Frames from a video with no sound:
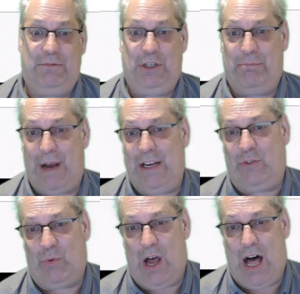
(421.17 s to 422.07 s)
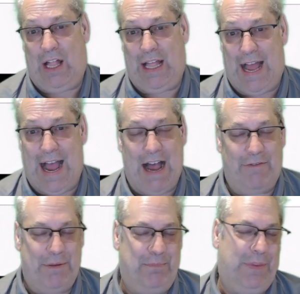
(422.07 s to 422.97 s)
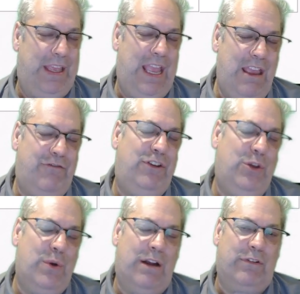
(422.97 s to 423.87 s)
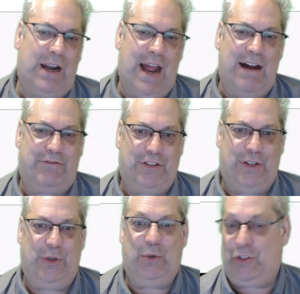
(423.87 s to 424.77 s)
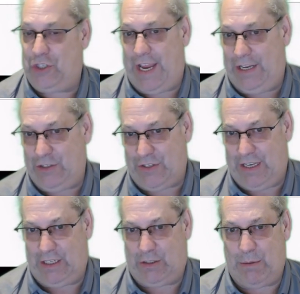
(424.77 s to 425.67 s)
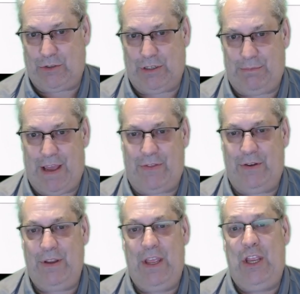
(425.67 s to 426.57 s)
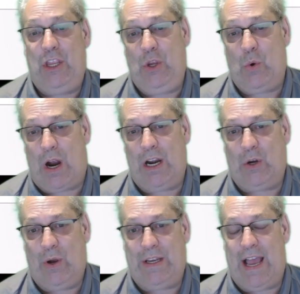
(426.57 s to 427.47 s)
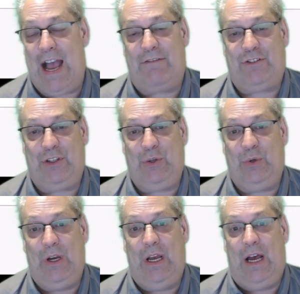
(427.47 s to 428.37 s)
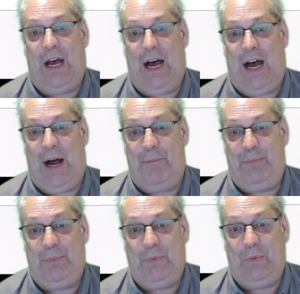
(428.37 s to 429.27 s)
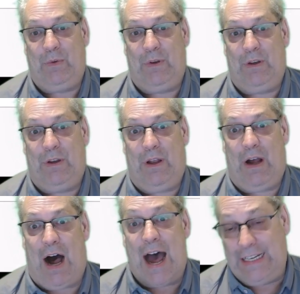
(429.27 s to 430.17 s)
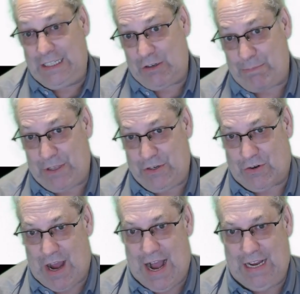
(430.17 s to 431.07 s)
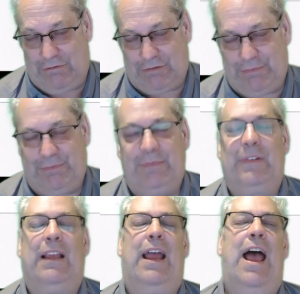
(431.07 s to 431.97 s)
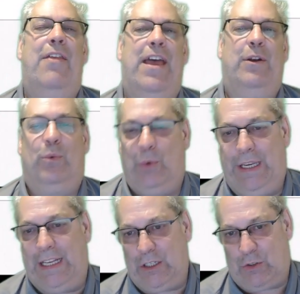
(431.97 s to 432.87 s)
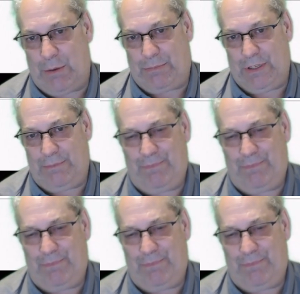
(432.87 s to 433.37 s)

you might as well have it. If you ever have to change the encryption method, you are going to have to um, unencrypt the drive and then re-encrypt it.